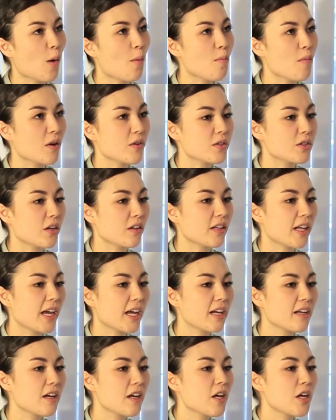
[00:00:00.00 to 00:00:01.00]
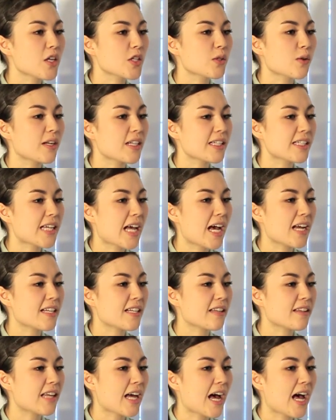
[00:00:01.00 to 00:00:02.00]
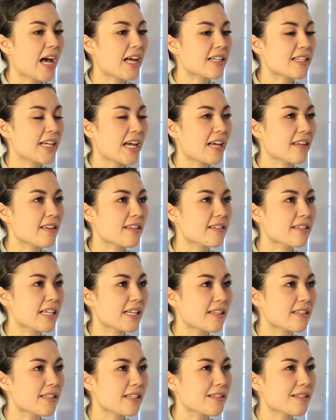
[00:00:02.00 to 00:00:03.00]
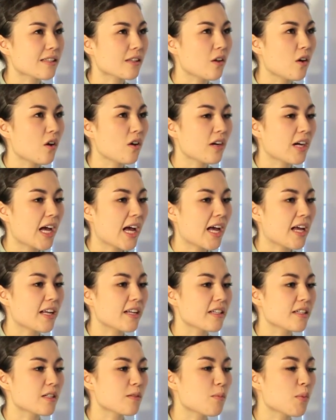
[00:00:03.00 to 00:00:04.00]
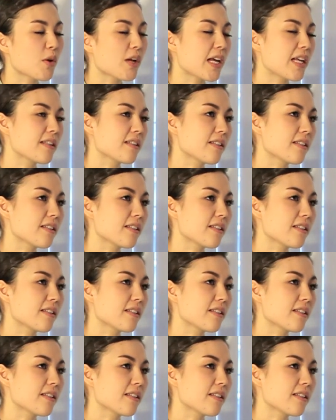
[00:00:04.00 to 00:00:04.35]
called Mod Dolly. So I decided that I'd take the 60s look and put it